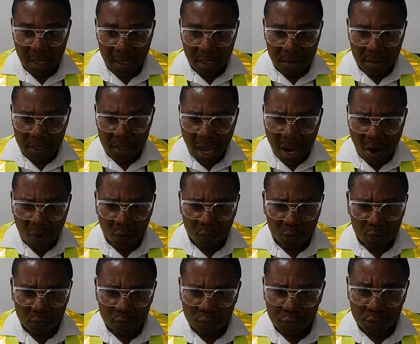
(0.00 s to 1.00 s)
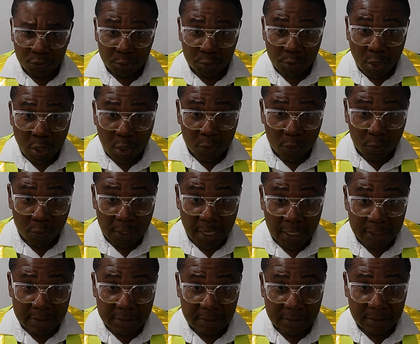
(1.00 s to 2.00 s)
Now, we should all know
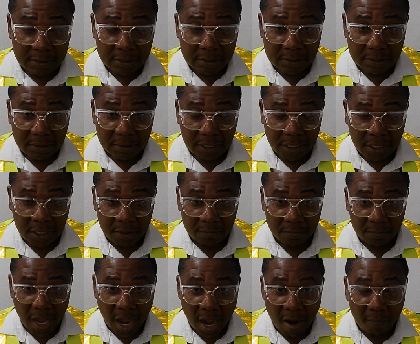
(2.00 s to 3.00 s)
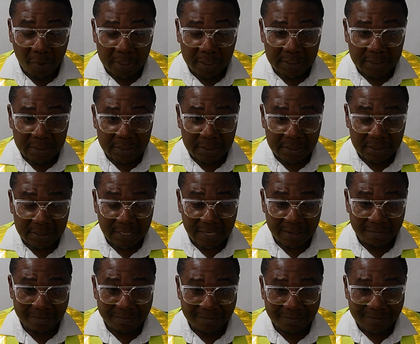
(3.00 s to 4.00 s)
that our body
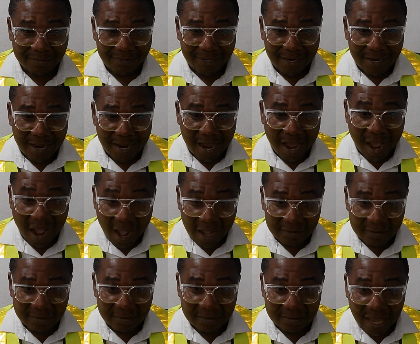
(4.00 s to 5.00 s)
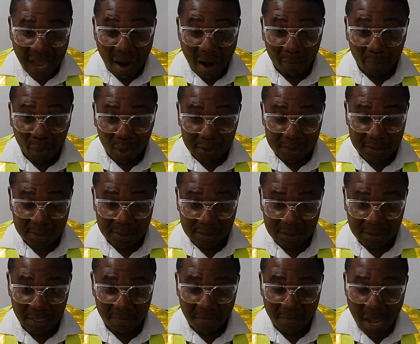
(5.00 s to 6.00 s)
system our blood
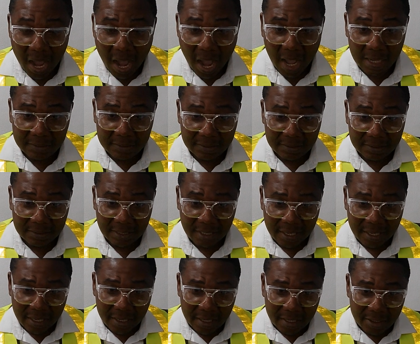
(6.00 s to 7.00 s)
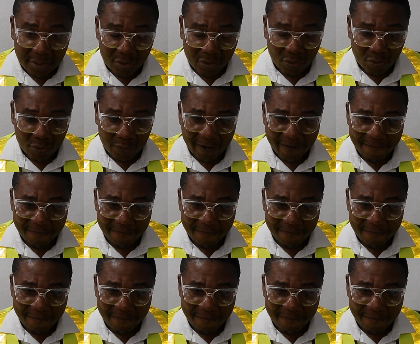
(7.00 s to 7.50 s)
system has, a